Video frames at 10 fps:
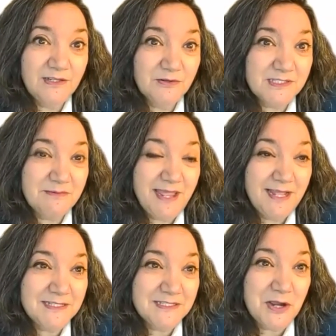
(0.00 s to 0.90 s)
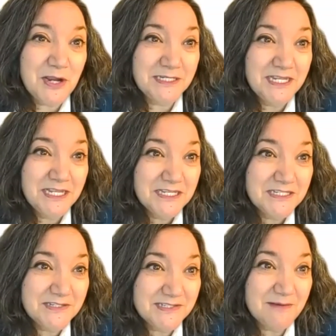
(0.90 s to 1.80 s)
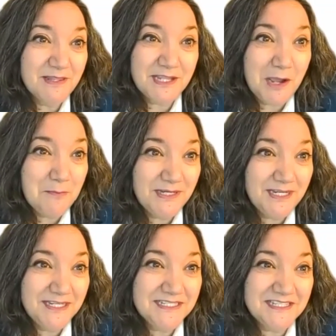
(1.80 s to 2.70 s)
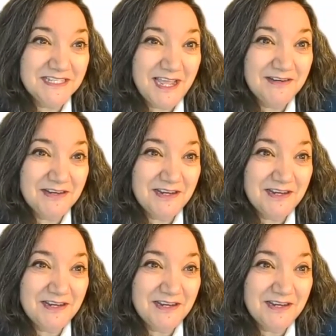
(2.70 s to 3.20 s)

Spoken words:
some hands-on to some of the companies that